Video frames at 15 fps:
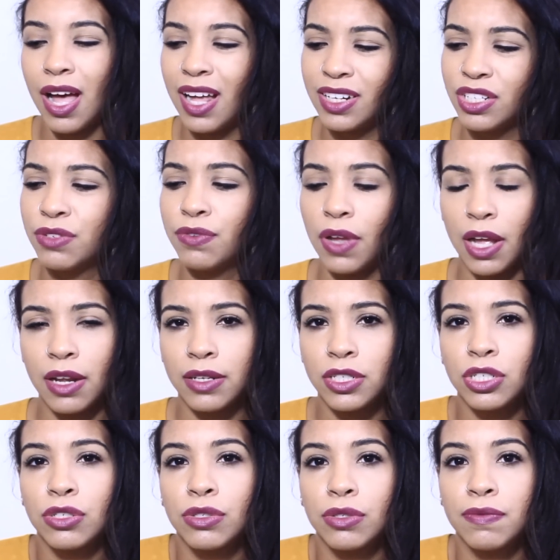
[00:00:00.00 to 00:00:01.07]
I
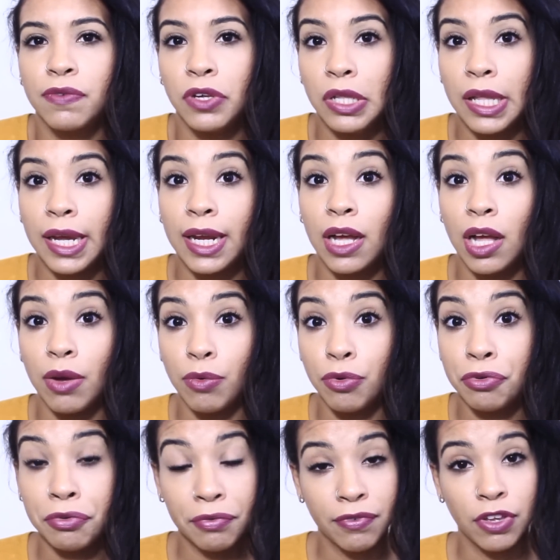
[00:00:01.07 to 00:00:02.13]
just feel like I
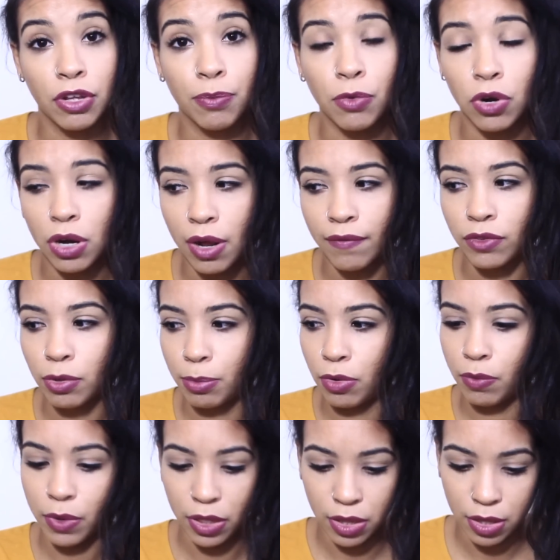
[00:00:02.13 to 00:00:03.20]
would feel more
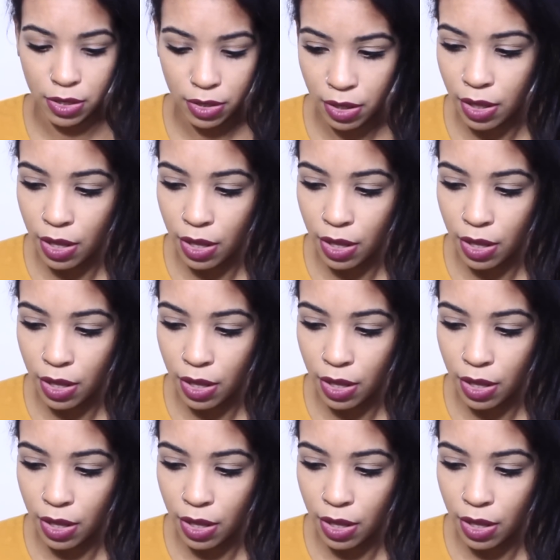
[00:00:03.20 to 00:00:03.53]
comfortable with it.